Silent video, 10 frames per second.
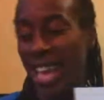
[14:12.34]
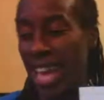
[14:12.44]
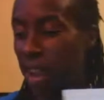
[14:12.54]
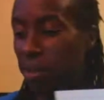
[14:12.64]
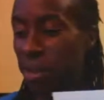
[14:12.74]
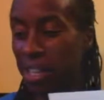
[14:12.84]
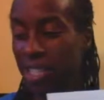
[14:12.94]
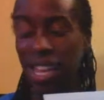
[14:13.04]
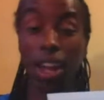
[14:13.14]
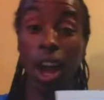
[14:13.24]
And we're going to
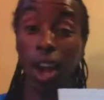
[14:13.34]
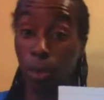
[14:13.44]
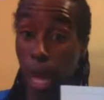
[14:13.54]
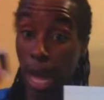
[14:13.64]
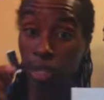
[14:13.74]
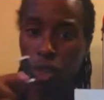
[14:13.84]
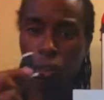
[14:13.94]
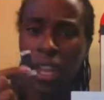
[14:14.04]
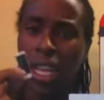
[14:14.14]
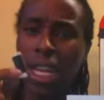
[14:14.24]
take our
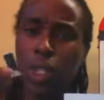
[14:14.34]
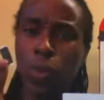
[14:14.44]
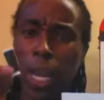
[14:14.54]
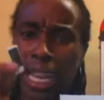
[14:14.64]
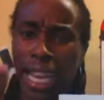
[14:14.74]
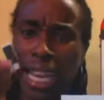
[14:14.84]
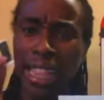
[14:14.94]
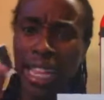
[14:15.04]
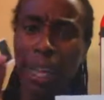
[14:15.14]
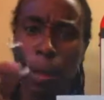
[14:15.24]
apostrophe because we need
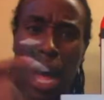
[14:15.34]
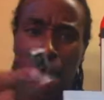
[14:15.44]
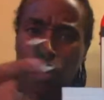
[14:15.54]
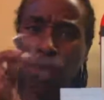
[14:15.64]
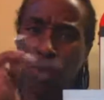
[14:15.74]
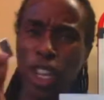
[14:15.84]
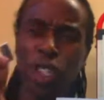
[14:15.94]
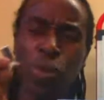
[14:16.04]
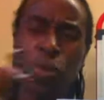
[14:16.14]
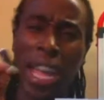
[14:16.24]
the apostrophe
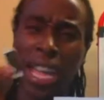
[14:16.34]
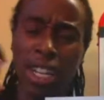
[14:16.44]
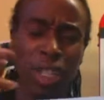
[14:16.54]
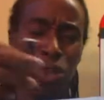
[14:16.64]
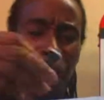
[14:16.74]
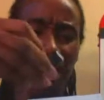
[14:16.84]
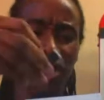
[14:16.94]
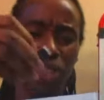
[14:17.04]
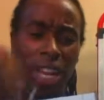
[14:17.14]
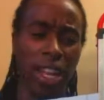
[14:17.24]
to make a
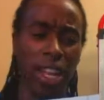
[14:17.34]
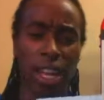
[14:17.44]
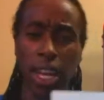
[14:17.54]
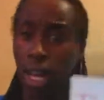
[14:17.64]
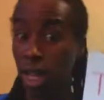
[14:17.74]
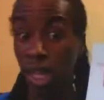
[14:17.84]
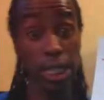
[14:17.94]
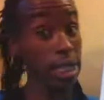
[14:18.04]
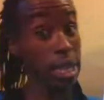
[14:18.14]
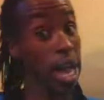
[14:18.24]
contraction. This
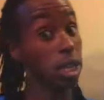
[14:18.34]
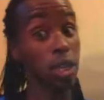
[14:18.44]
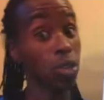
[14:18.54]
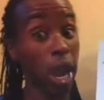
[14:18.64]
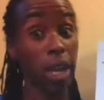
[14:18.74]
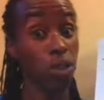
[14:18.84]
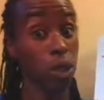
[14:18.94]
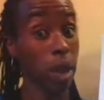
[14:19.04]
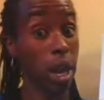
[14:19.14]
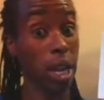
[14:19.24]
is not a contraction
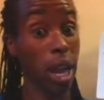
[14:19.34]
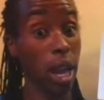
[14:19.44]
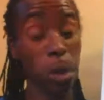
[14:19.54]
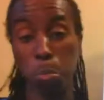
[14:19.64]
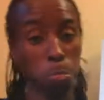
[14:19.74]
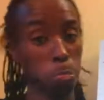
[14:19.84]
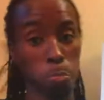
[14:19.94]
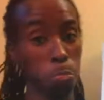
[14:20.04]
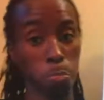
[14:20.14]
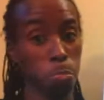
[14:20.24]
right now.
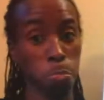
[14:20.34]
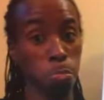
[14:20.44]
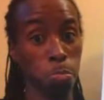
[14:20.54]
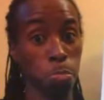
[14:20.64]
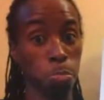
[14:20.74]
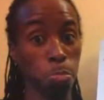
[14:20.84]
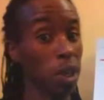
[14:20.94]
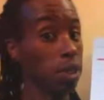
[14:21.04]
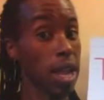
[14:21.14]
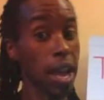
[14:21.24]

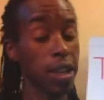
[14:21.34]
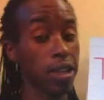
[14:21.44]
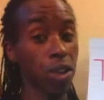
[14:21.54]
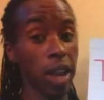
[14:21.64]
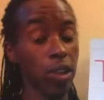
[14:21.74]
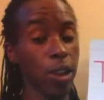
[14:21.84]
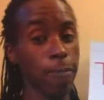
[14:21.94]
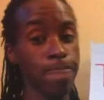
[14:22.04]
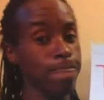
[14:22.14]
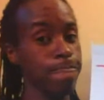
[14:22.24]
It's not a
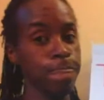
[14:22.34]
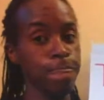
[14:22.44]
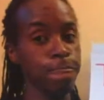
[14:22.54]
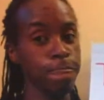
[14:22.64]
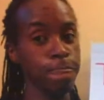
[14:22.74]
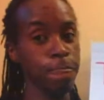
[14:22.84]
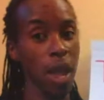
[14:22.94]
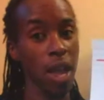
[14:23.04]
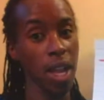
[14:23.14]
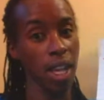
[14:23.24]
contraction.
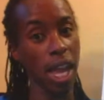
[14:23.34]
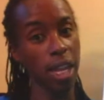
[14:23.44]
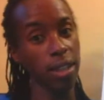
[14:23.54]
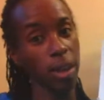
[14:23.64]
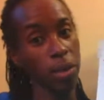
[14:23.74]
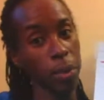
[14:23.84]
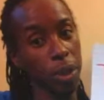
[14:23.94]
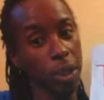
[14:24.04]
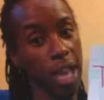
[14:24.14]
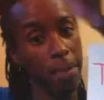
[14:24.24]
Not until we
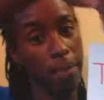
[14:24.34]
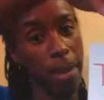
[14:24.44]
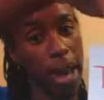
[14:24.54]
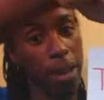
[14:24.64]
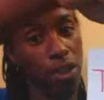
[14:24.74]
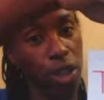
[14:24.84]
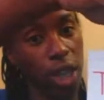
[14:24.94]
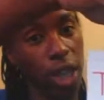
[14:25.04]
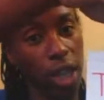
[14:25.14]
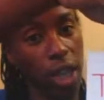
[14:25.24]
put that
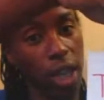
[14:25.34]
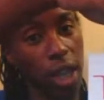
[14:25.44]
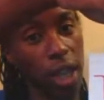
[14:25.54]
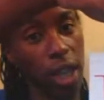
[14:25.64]
magic